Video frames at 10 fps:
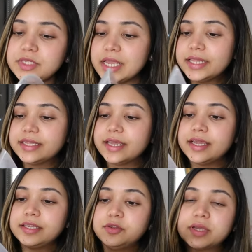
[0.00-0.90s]
And
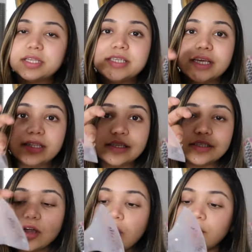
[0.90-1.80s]
then you can take this
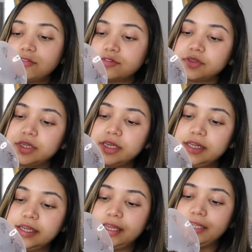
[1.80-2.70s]
off,
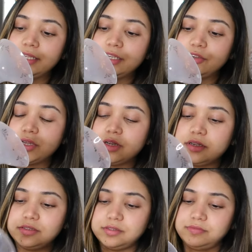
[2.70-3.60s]
and then you can
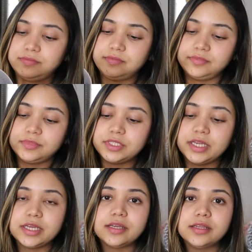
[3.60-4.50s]

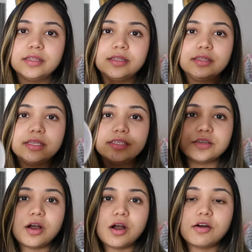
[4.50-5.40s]
take this
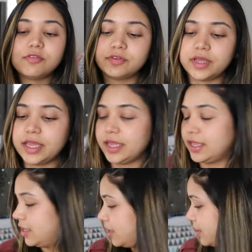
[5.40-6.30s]
off,
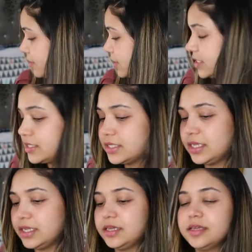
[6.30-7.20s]
and here is
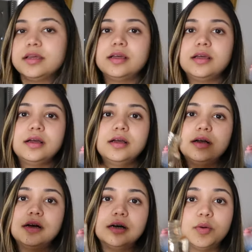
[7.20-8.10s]
the
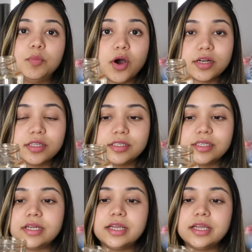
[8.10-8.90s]
bottle.